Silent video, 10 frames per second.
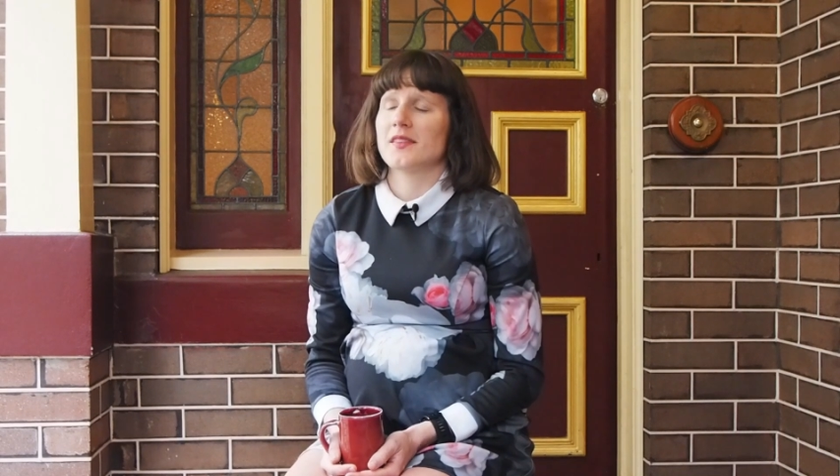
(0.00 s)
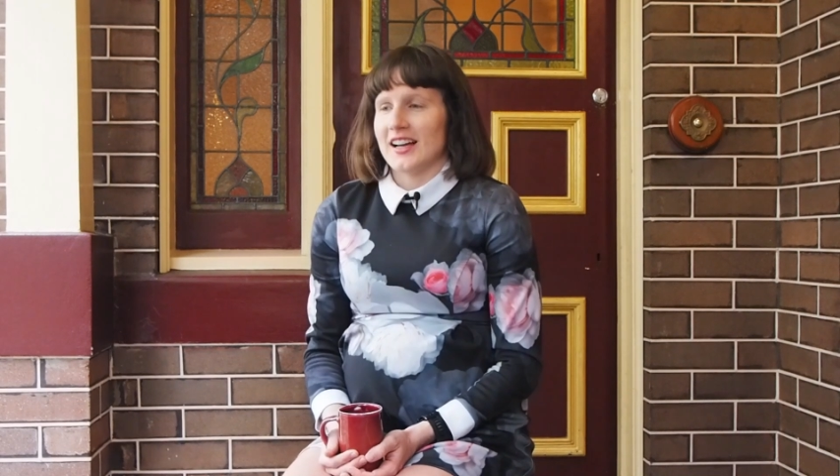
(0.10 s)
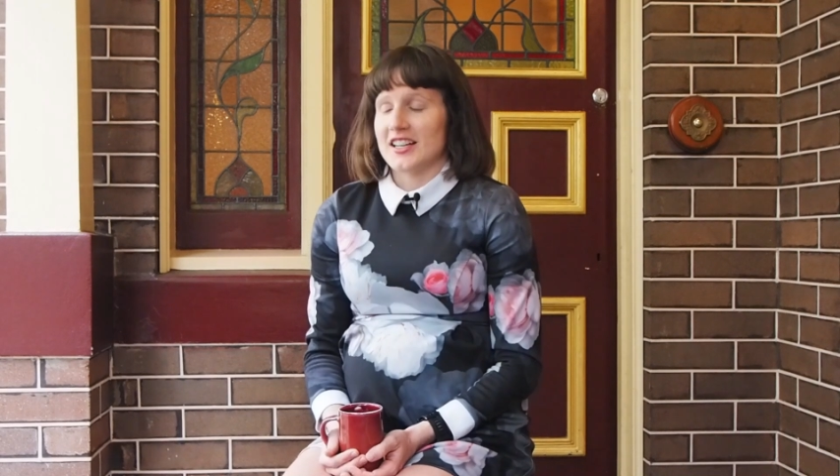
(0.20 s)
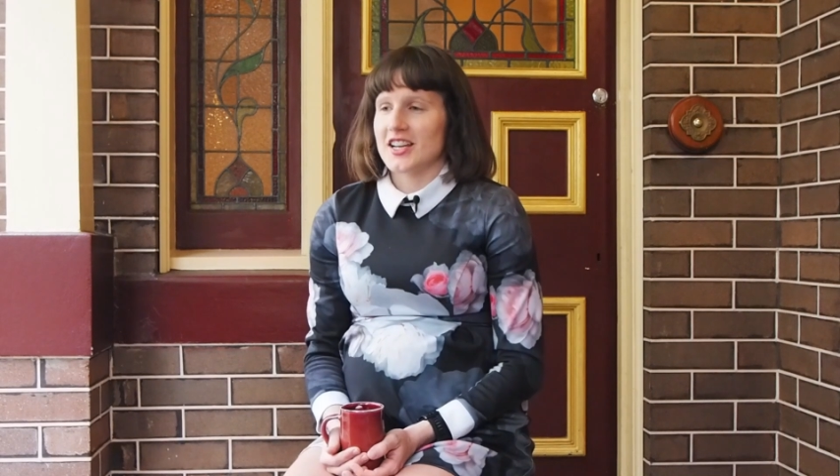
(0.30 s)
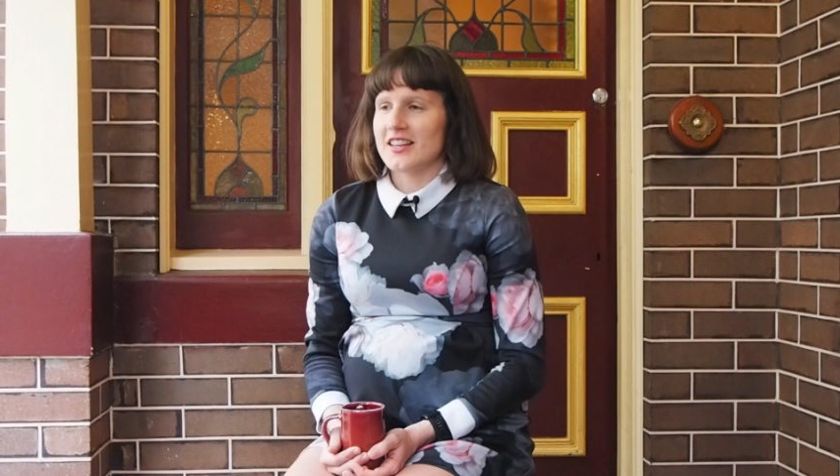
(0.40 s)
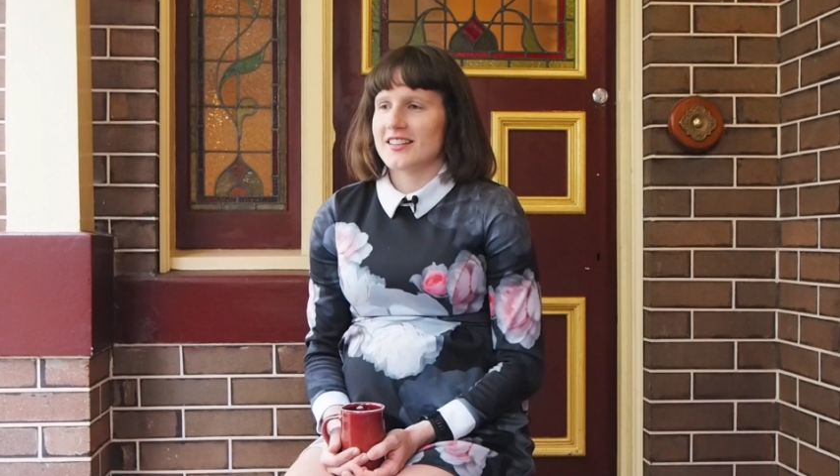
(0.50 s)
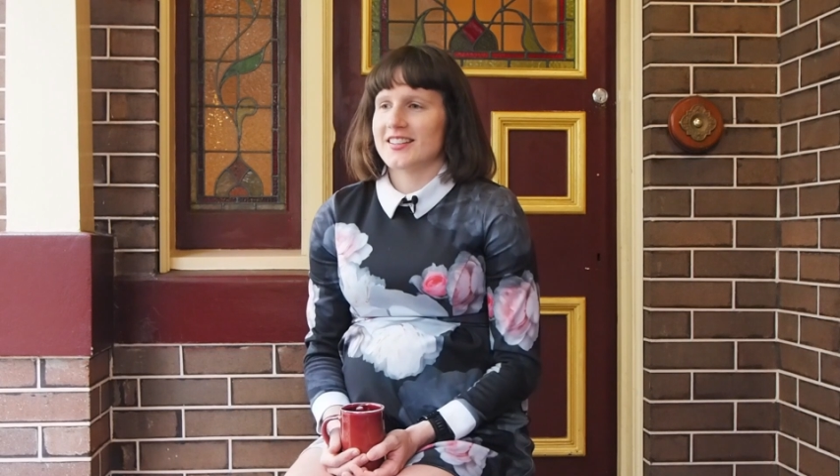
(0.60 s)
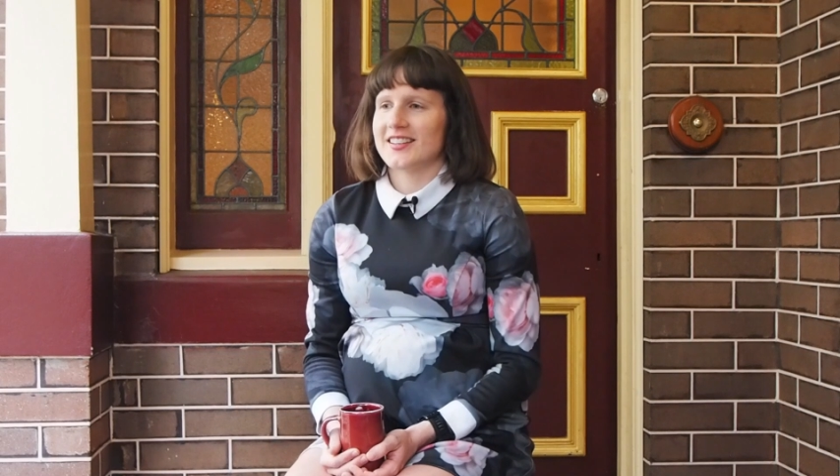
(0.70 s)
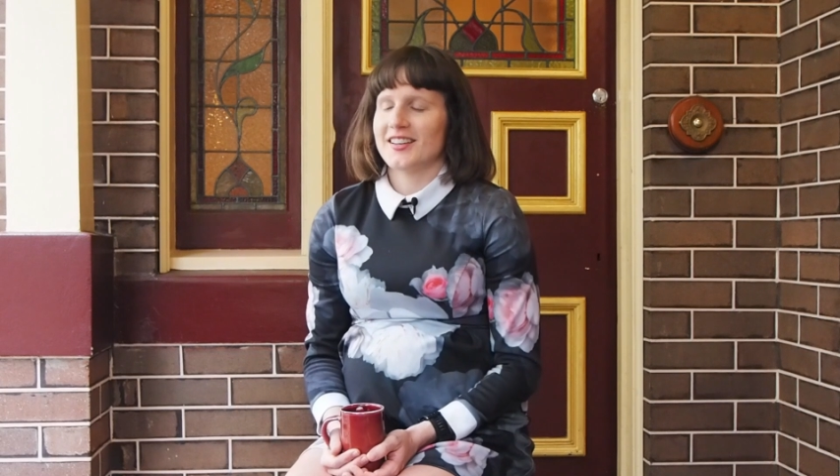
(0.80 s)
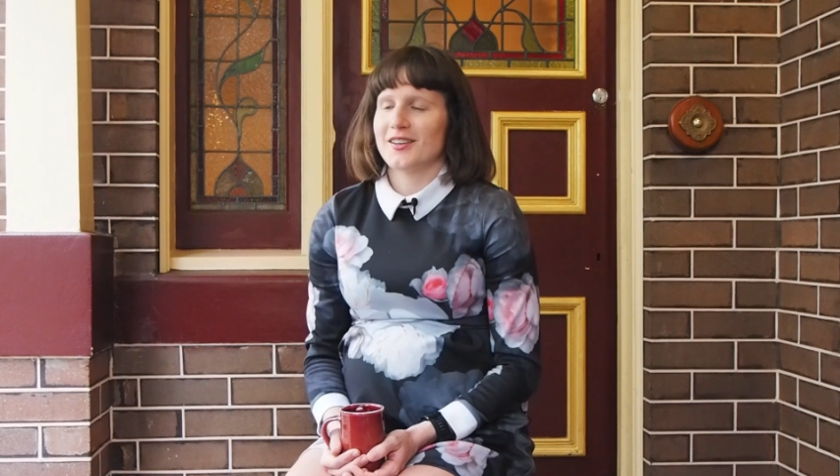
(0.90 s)
I shared
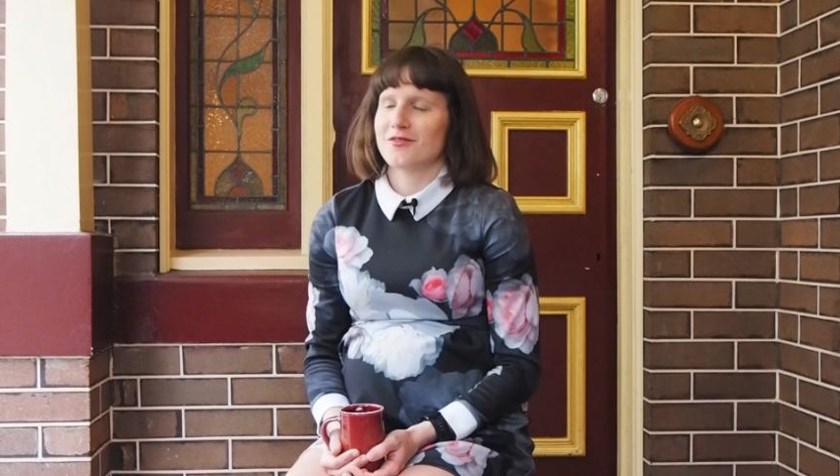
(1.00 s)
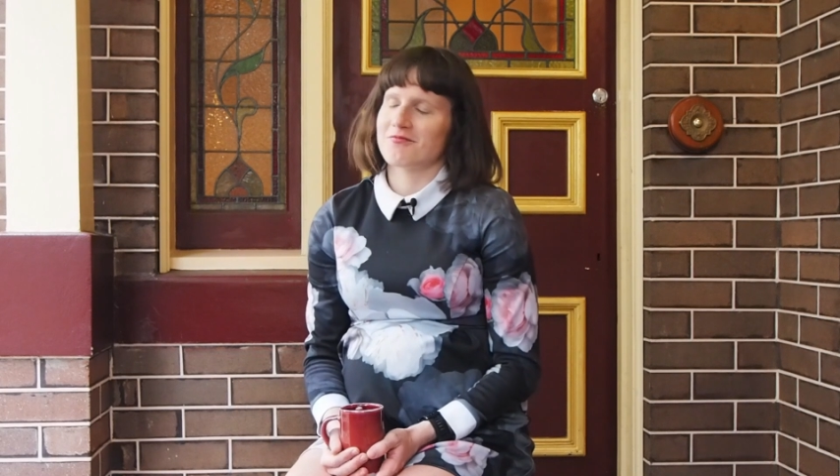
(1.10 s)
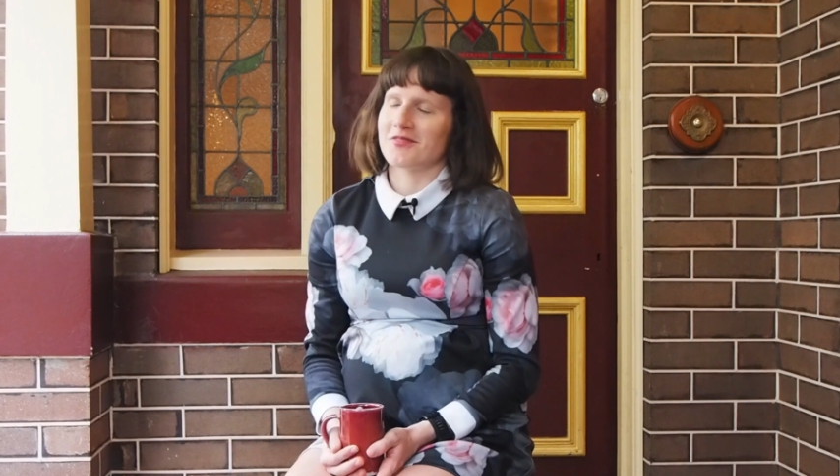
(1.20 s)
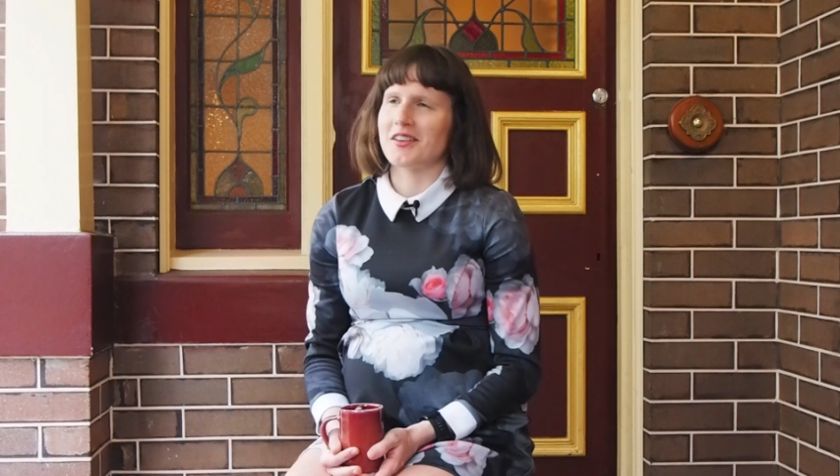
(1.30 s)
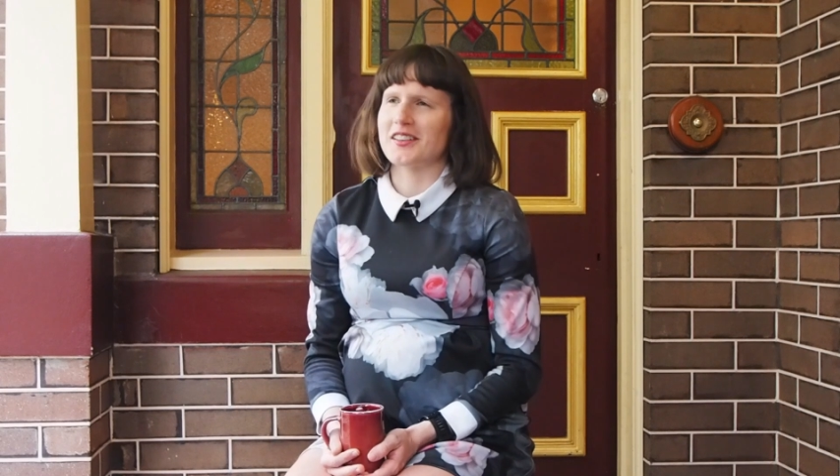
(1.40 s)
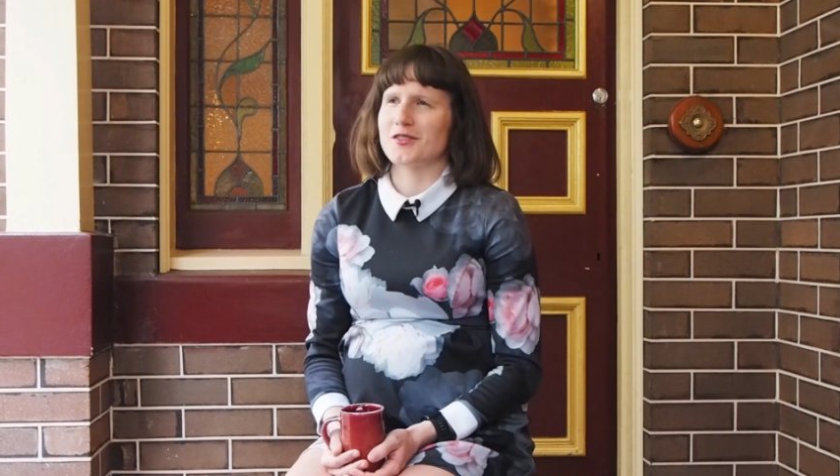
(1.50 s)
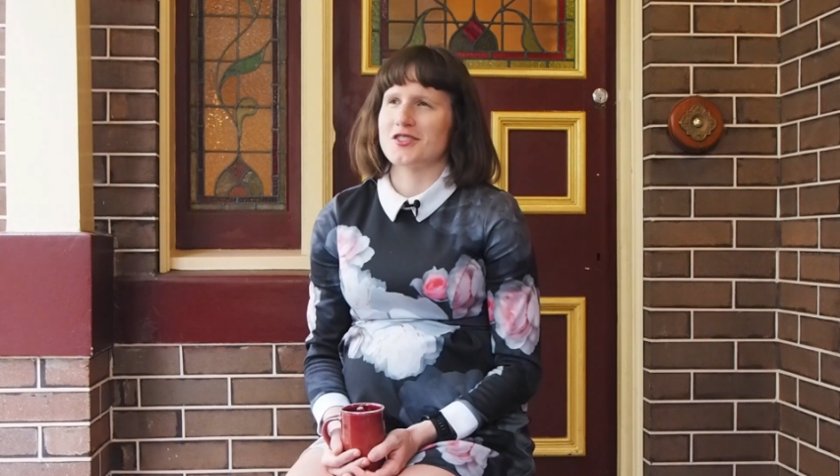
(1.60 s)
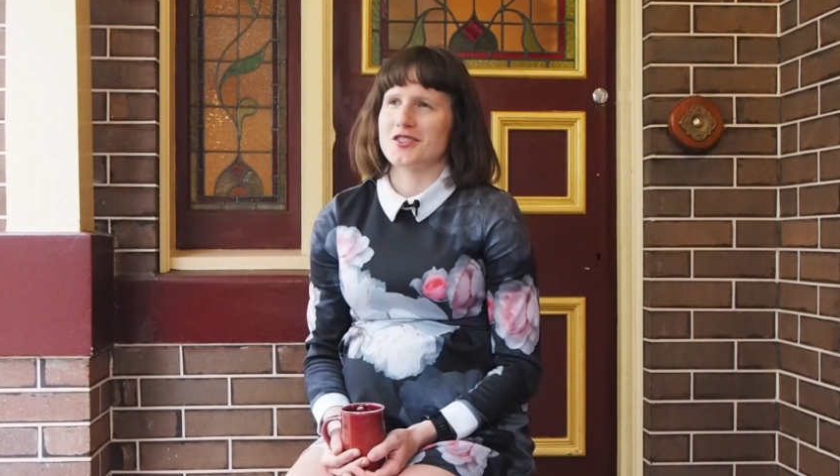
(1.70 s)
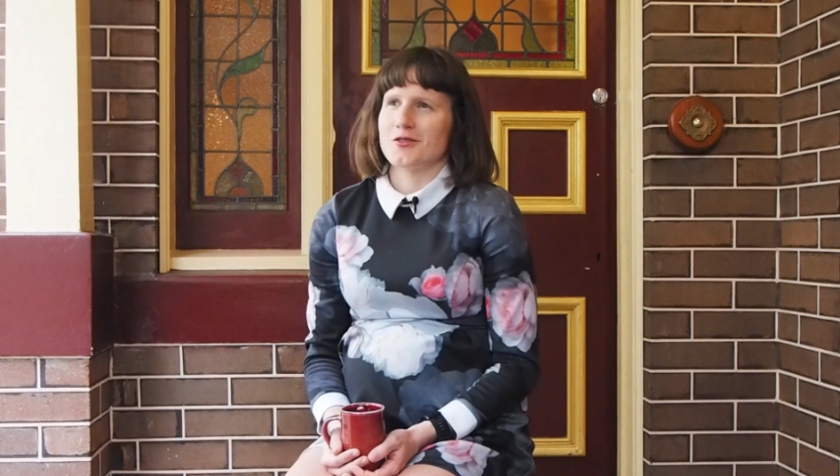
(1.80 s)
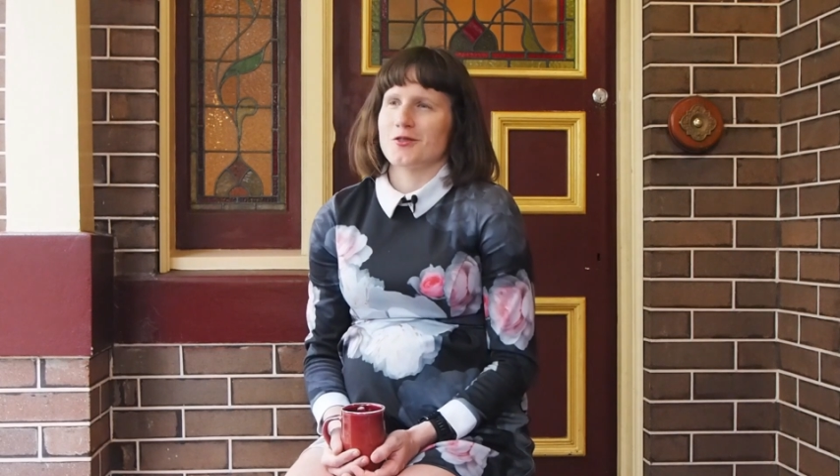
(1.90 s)
this resolution